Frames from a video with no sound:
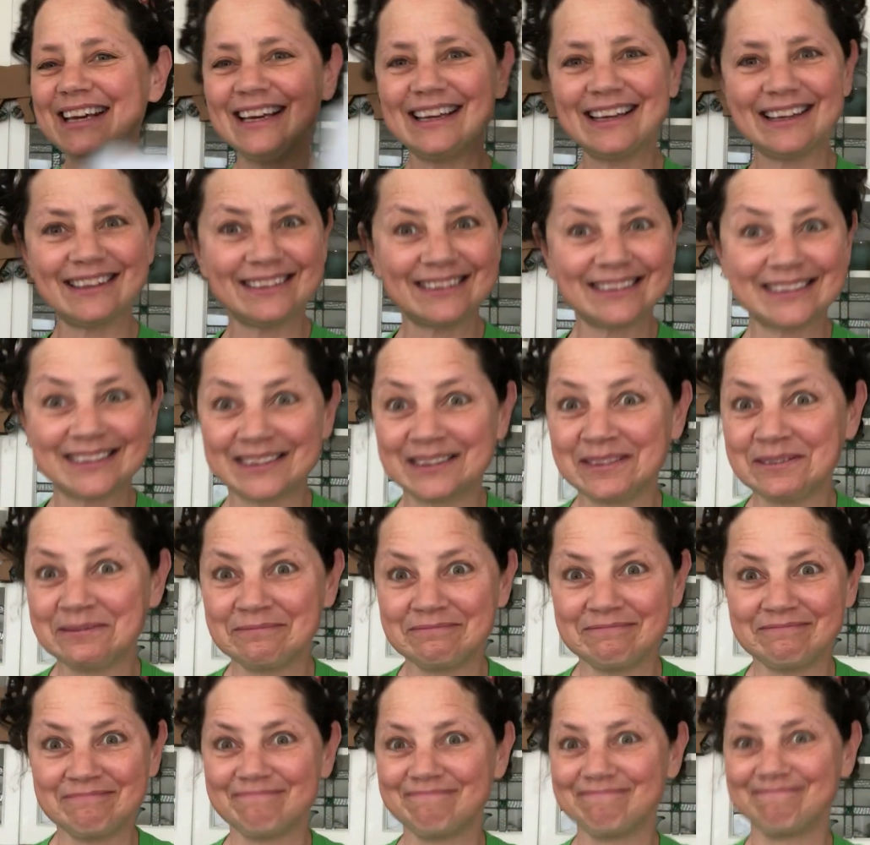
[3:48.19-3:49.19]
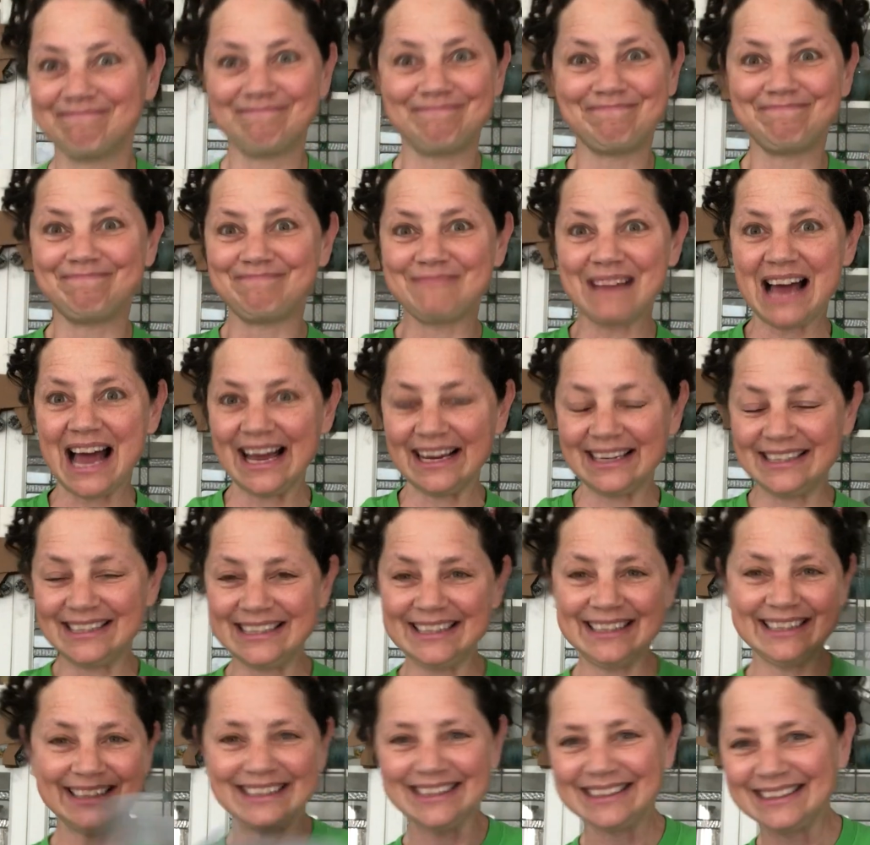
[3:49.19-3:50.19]
like some
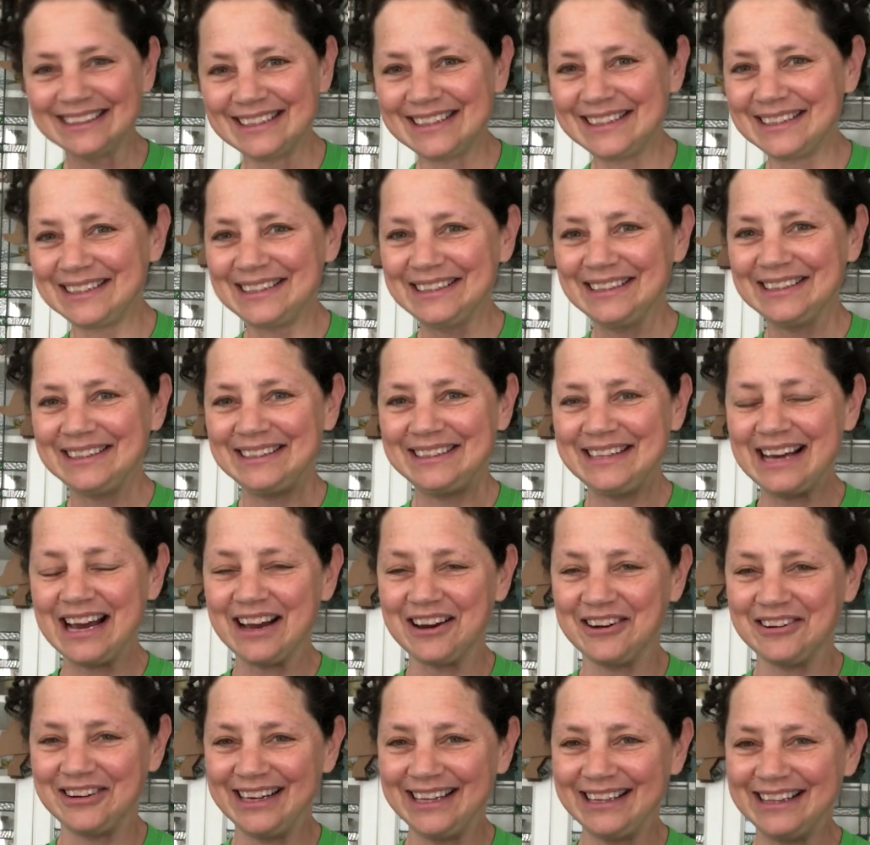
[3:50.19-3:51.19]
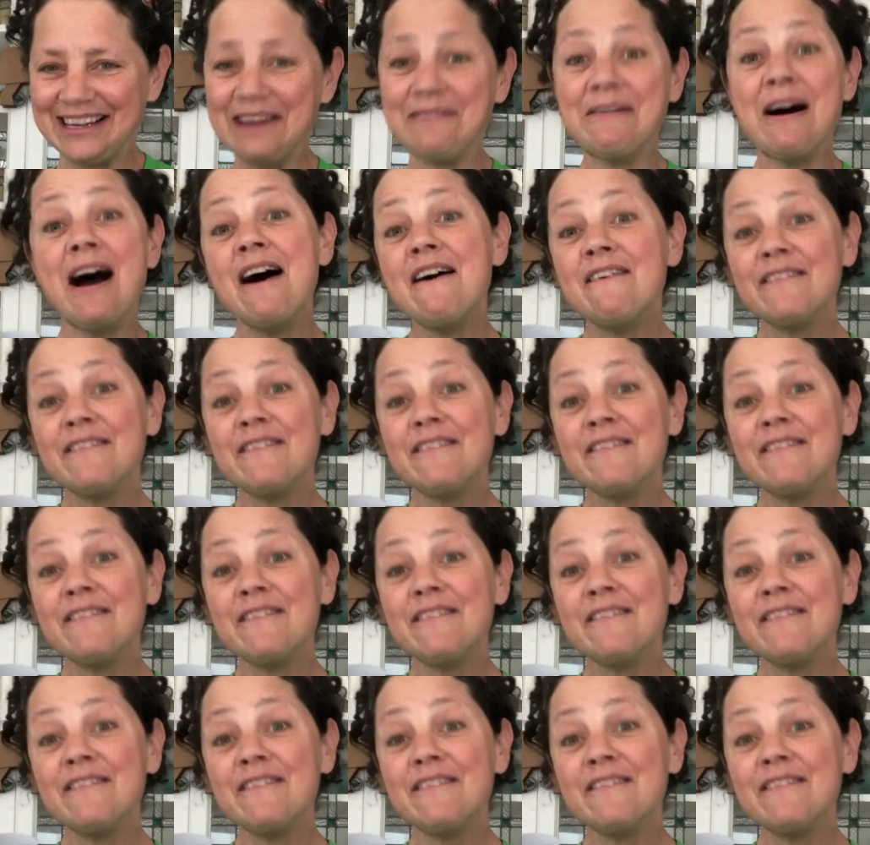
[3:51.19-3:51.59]
ideas to decorate them.